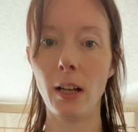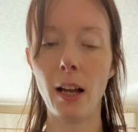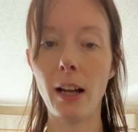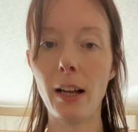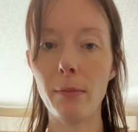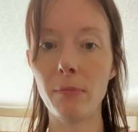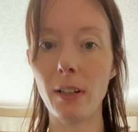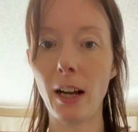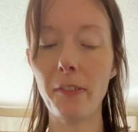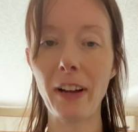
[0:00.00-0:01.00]

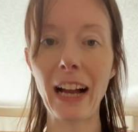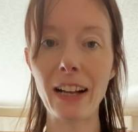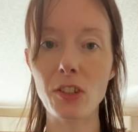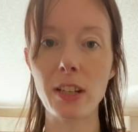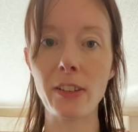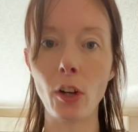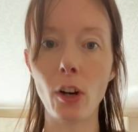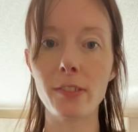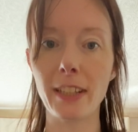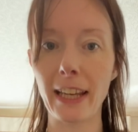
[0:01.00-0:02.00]
I've actually
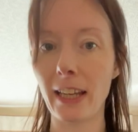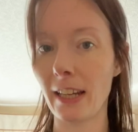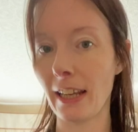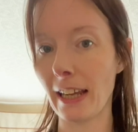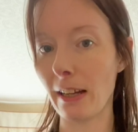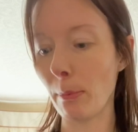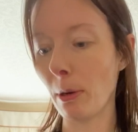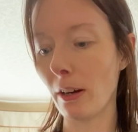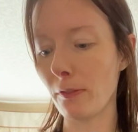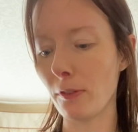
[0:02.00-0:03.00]
not taken it
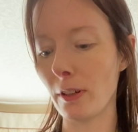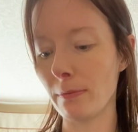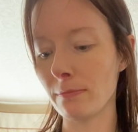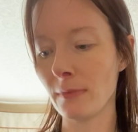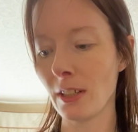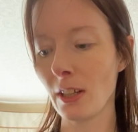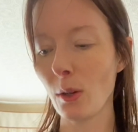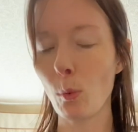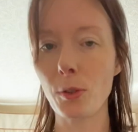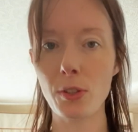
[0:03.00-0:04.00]
apart from
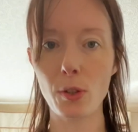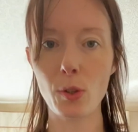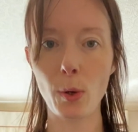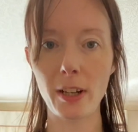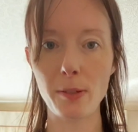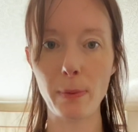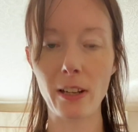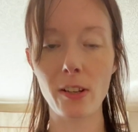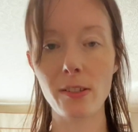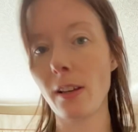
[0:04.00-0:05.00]
once or twice
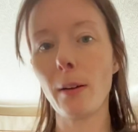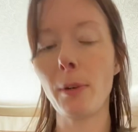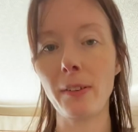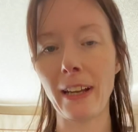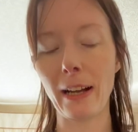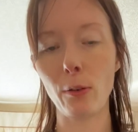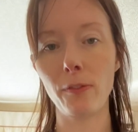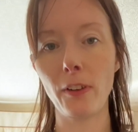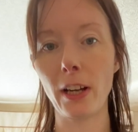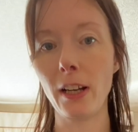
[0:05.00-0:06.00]
because I'm only out
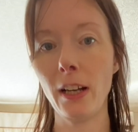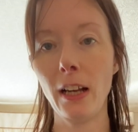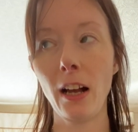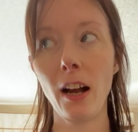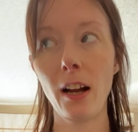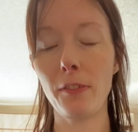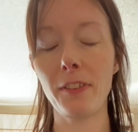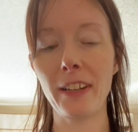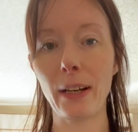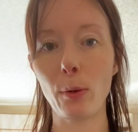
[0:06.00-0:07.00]
for half
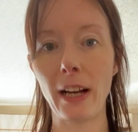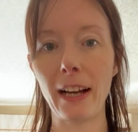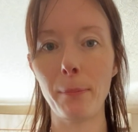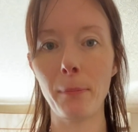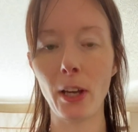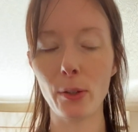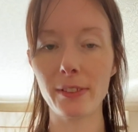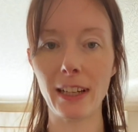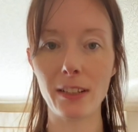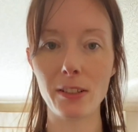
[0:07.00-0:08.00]
an hour at
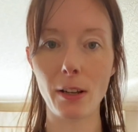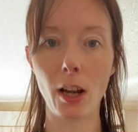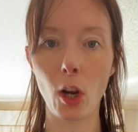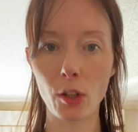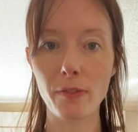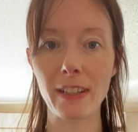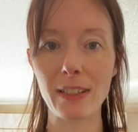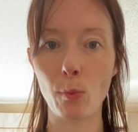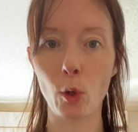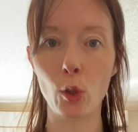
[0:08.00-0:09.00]
most, and a lot of it
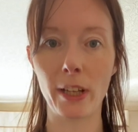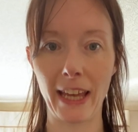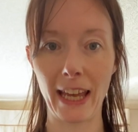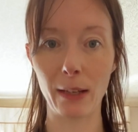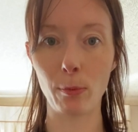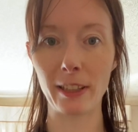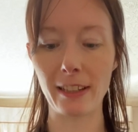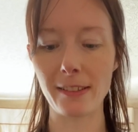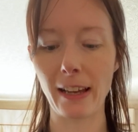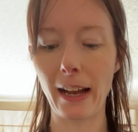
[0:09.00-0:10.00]
is walking with
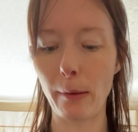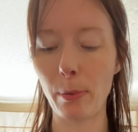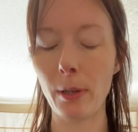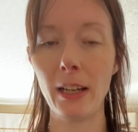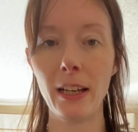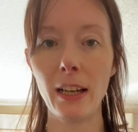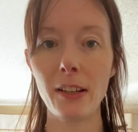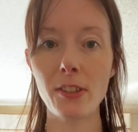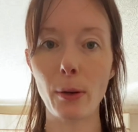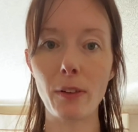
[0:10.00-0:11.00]
this app.
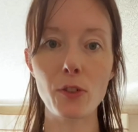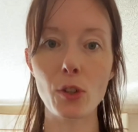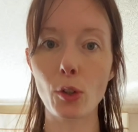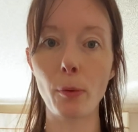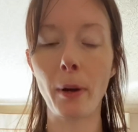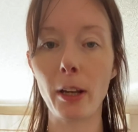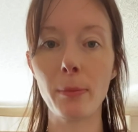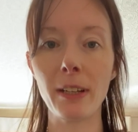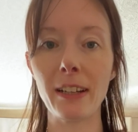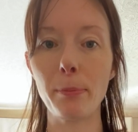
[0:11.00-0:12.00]
So I've just come home
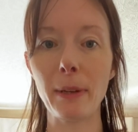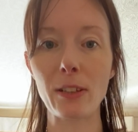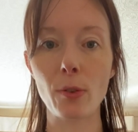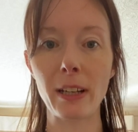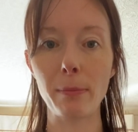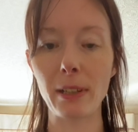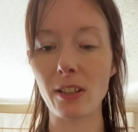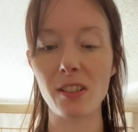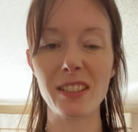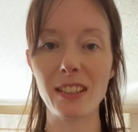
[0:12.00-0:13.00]
and had a big drink
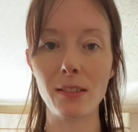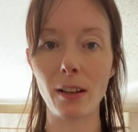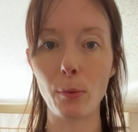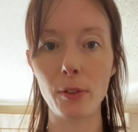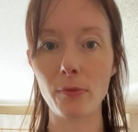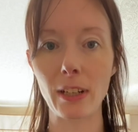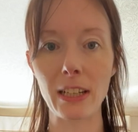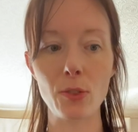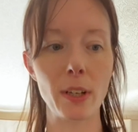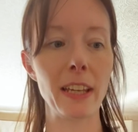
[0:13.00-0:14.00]
because I wasn't
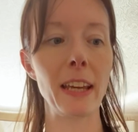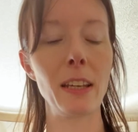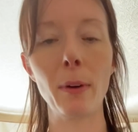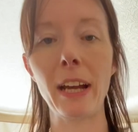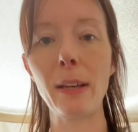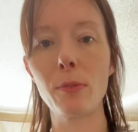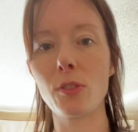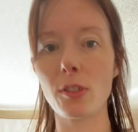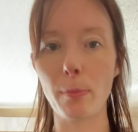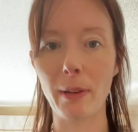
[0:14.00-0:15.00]
really drinking anyway. It was
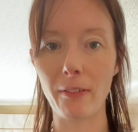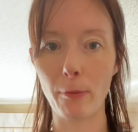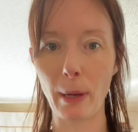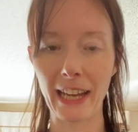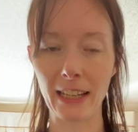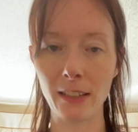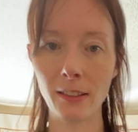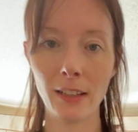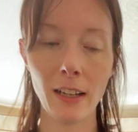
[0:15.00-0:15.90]
just a bit of a pain.